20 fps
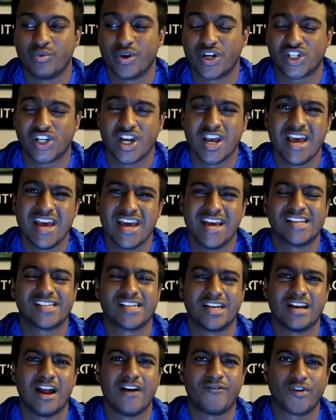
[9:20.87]
which
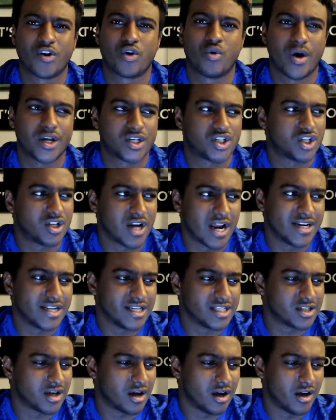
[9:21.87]
is another question I
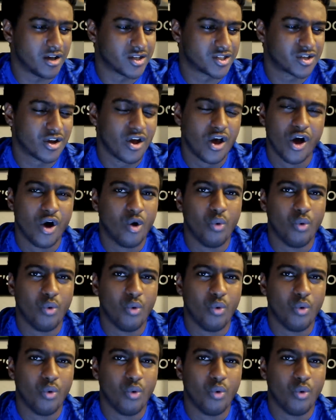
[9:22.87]
need to ask.